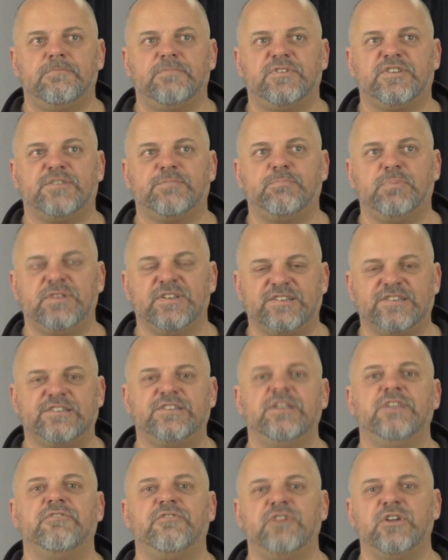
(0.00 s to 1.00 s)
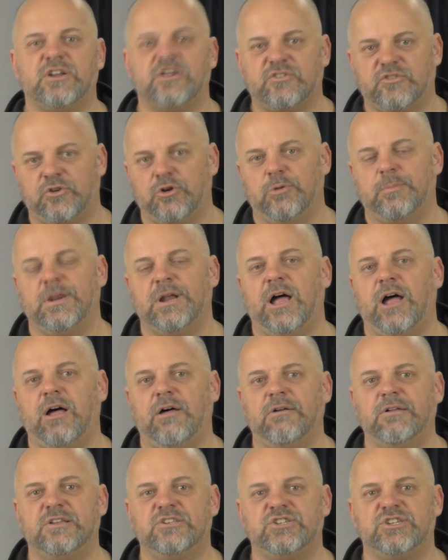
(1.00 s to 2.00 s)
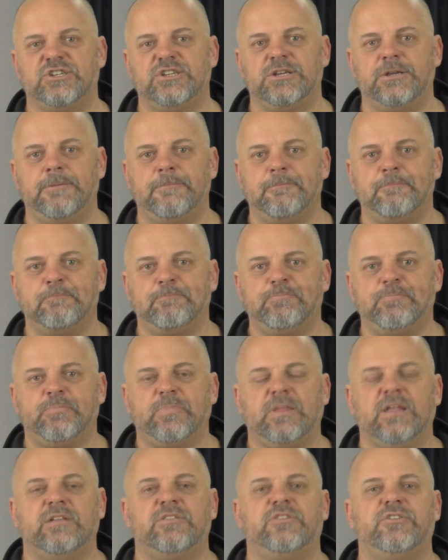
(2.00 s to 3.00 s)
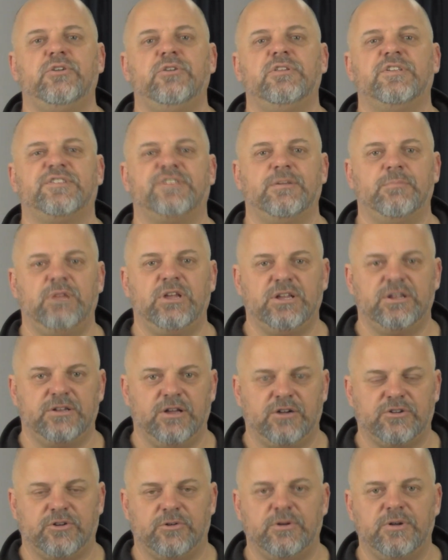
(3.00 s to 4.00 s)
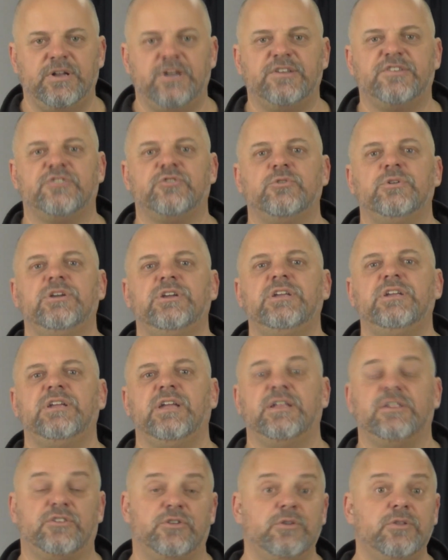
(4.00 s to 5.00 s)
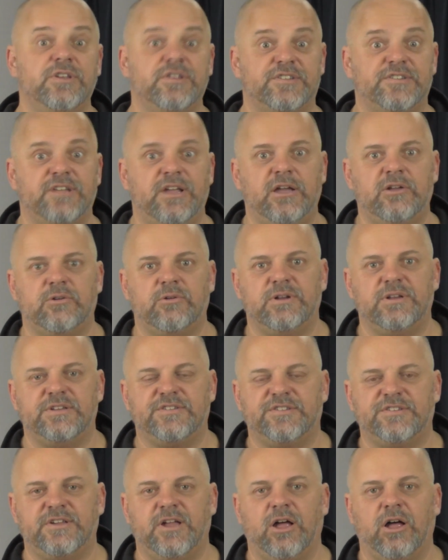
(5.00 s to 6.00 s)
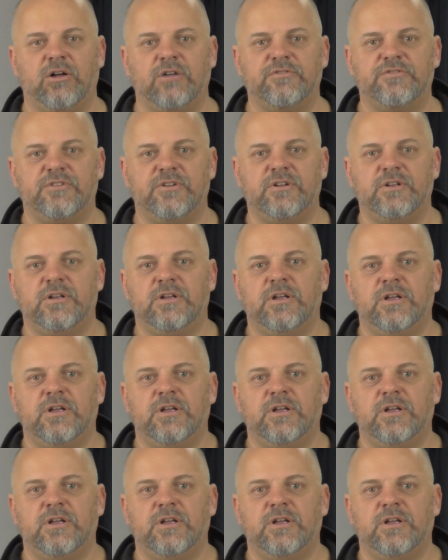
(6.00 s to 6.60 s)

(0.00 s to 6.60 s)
specific terminology to the semiconductor industry and to the standard itself.